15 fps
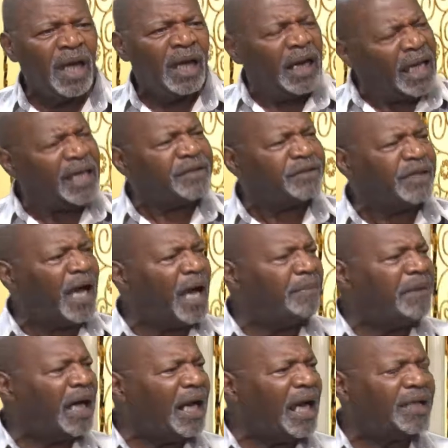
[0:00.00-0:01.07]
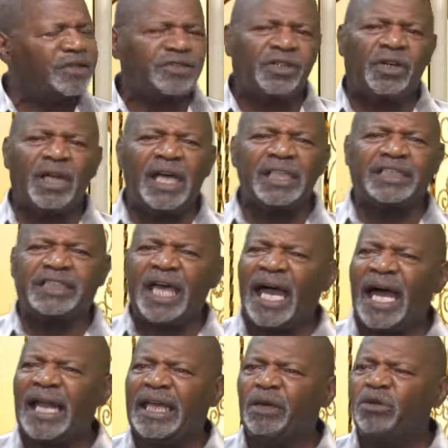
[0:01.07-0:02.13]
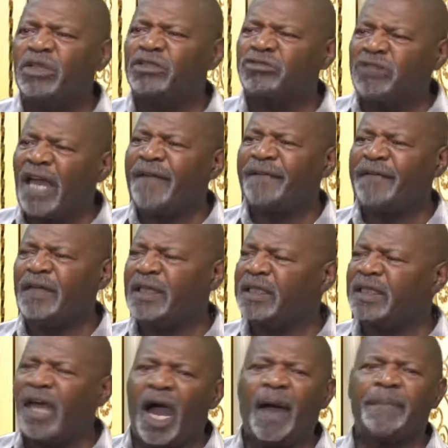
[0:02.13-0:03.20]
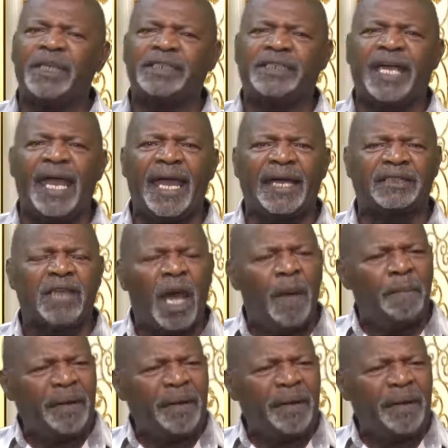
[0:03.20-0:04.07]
Last time night I saw that child, he was rifling garbage cans,